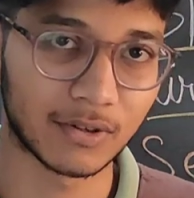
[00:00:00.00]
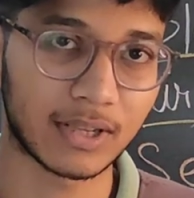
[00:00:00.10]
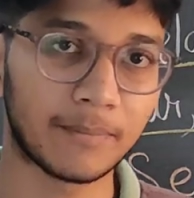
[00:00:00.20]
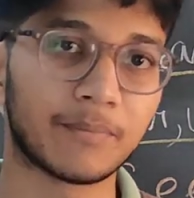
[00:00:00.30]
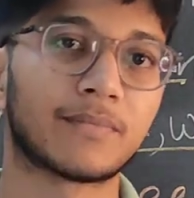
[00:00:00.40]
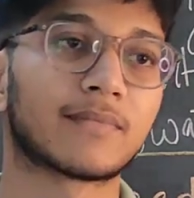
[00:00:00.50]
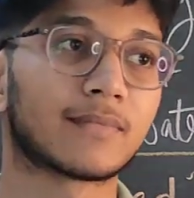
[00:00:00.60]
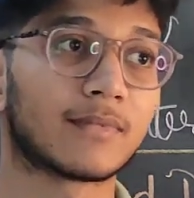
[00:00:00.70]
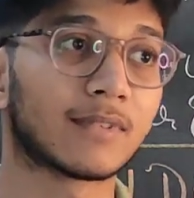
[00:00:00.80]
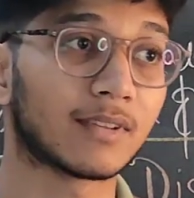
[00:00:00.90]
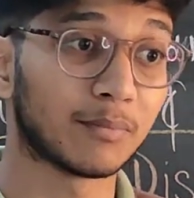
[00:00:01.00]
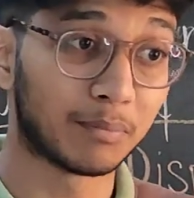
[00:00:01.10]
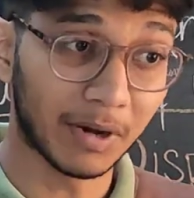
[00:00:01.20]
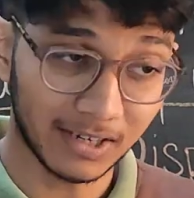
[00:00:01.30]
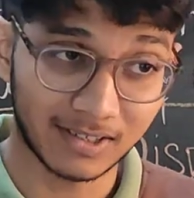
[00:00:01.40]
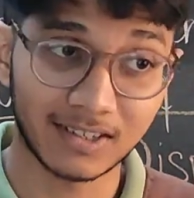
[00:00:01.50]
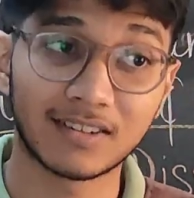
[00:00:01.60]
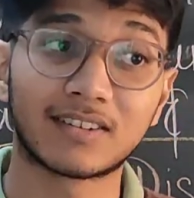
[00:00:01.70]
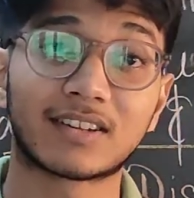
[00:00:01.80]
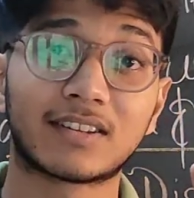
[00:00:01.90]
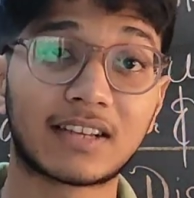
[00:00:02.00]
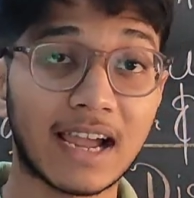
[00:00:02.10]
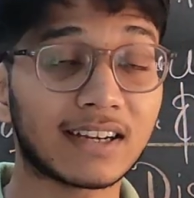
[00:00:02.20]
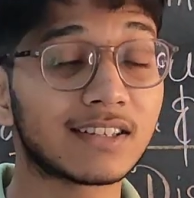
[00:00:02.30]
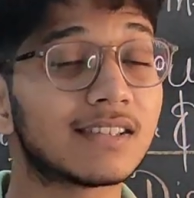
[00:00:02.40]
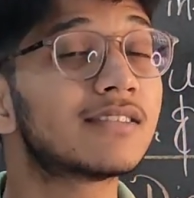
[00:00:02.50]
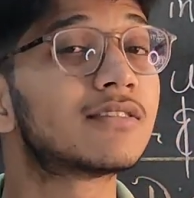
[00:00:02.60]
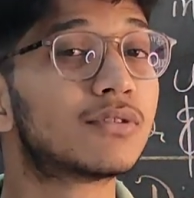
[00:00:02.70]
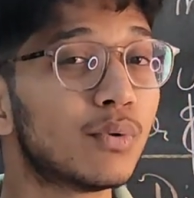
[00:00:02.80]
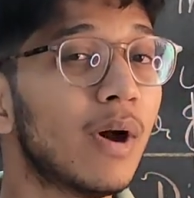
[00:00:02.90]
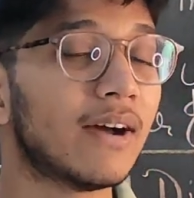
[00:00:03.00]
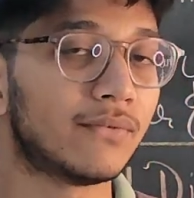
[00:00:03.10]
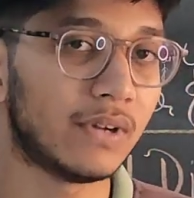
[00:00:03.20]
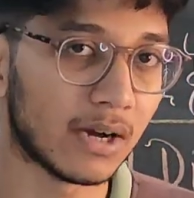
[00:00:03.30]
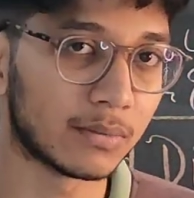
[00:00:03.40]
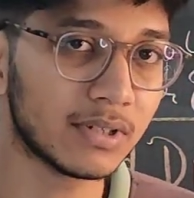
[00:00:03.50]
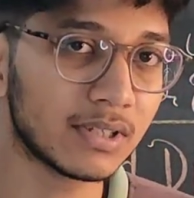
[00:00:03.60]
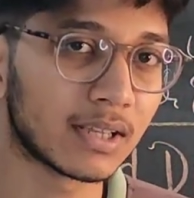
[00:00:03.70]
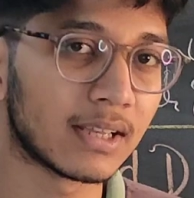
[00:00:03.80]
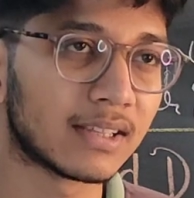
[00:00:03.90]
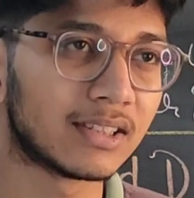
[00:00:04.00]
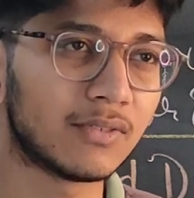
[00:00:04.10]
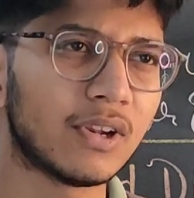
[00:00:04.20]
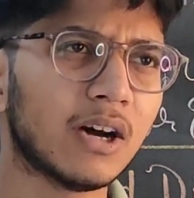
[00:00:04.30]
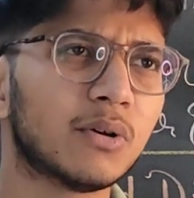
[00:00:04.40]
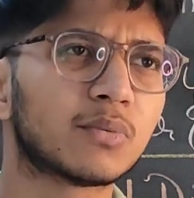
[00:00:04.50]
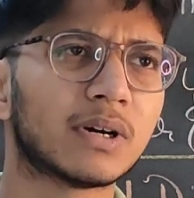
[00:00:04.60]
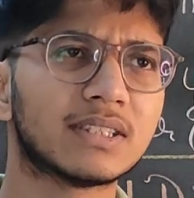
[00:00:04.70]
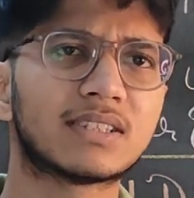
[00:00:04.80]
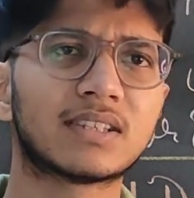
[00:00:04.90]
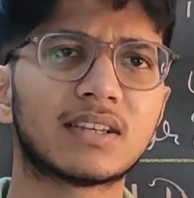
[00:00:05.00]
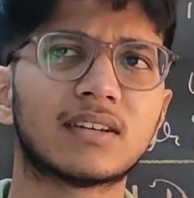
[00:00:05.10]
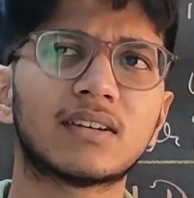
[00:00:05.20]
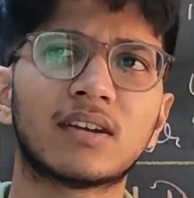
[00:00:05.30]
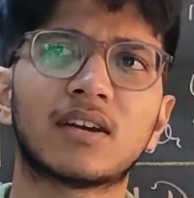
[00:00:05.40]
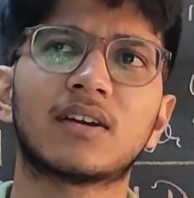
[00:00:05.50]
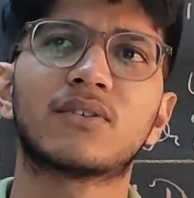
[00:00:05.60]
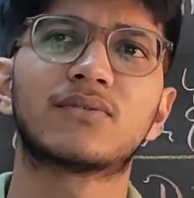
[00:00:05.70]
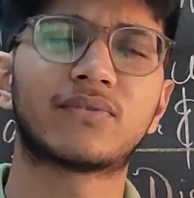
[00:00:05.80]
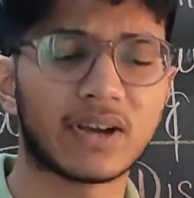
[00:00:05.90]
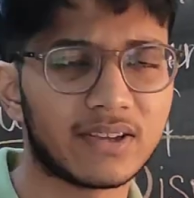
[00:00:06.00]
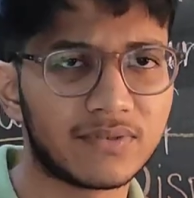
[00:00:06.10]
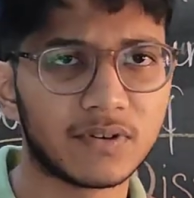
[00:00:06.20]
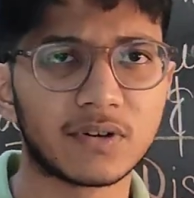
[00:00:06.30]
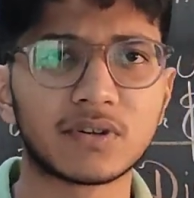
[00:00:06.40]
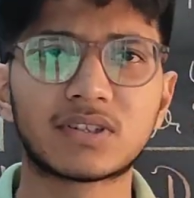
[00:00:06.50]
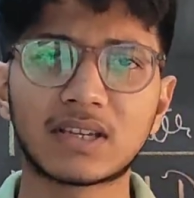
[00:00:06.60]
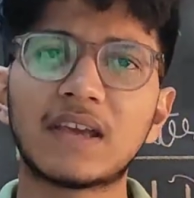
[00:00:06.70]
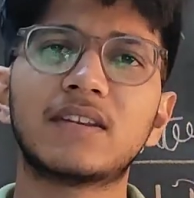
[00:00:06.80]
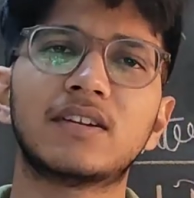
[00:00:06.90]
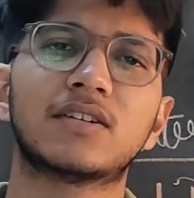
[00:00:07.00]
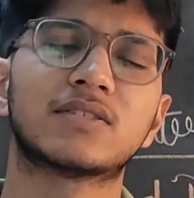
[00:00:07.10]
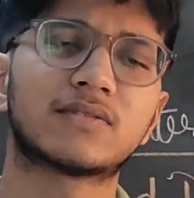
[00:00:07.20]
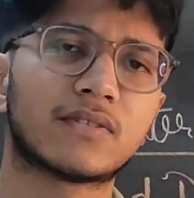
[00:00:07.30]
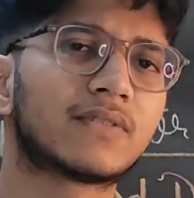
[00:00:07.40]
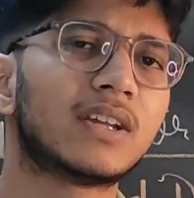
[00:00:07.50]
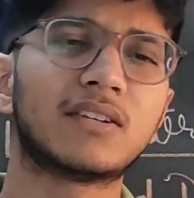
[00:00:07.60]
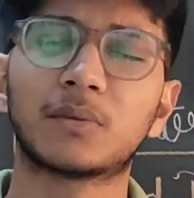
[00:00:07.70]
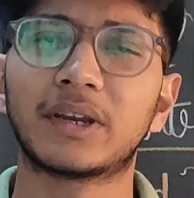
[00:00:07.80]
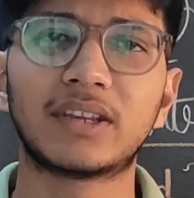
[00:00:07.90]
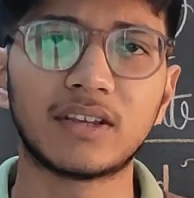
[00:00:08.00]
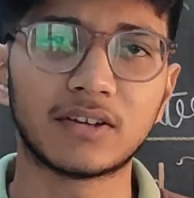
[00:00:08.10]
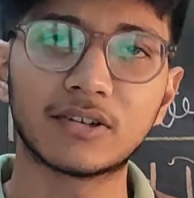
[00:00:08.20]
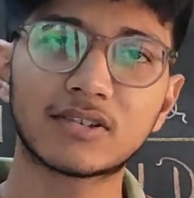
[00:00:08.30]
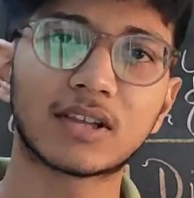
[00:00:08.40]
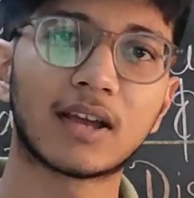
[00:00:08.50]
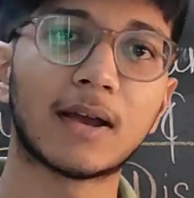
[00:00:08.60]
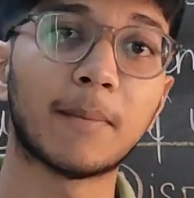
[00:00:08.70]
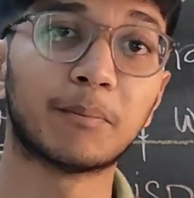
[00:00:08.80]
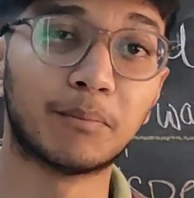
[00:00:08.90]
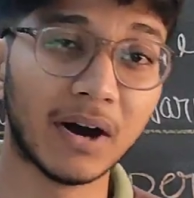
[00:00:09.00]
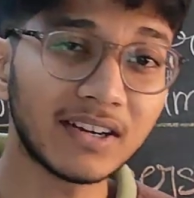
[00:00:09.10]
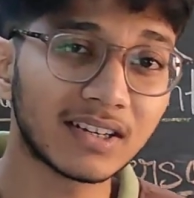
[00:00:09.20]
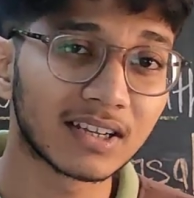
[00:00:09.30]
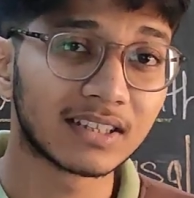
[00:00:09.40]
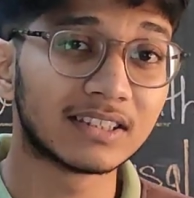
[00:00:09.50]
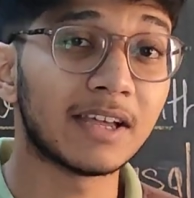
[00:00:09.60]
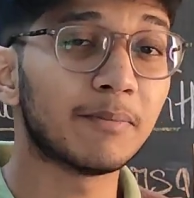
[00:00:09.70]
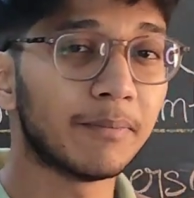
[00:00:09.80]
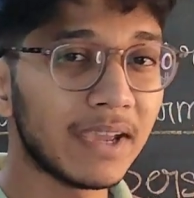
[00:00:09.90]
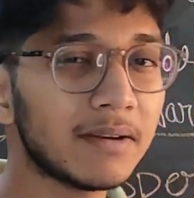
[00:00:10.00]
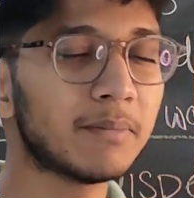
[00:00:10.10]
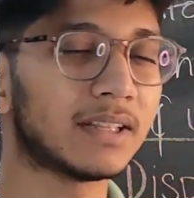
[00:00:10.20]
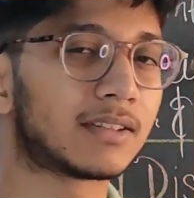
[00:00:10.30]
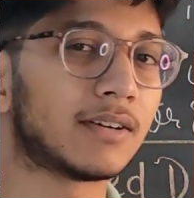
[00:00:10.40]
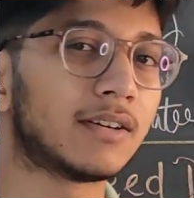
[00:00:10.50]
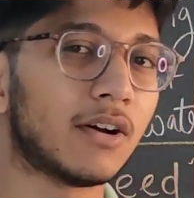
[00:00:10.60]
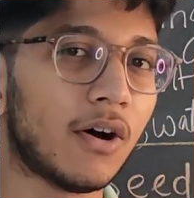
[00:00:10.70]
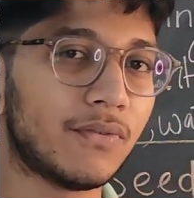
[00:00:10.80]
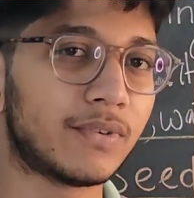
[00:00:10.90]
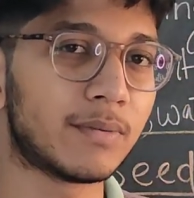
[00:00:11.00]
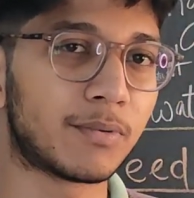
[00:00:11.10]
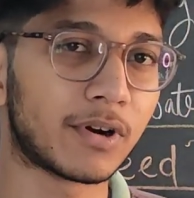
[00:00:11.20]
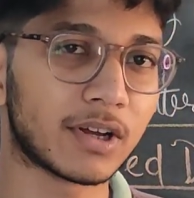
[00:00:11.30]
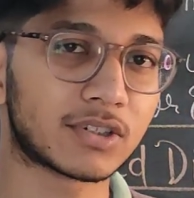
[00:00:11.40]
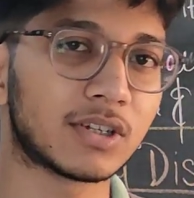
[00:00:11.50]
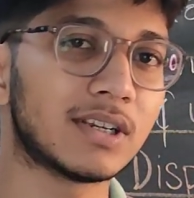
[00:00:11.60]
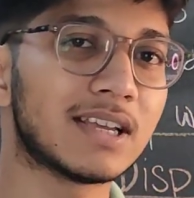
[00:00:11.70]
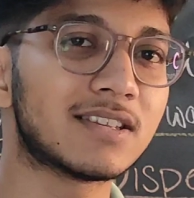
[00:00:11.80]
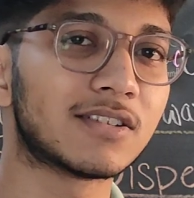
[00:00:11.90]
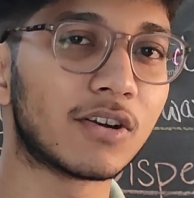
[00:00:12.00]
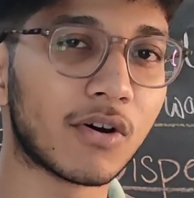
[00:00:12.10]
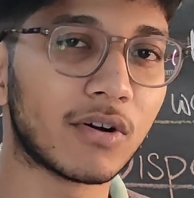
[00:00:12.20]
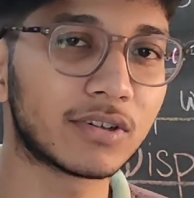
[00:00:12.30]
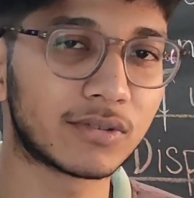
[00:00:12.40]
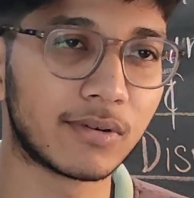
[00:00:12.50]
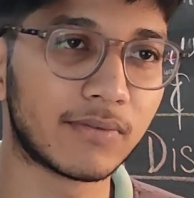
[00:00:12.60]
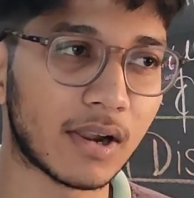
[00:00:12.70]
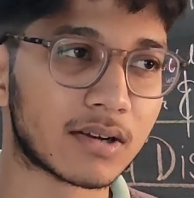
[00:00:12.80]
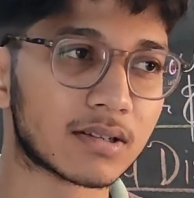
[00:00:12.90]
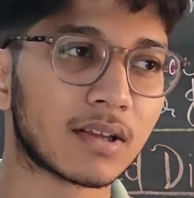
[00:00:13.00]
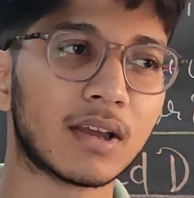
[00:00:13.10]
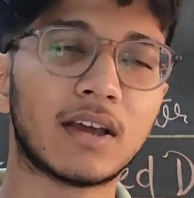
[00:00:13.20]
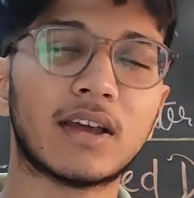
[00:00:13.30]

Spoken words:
okay? But cactuses do have flowers. They flower once in 5 years, 10 years, 15, 20 years, but their main method of reproduction is not through flowers.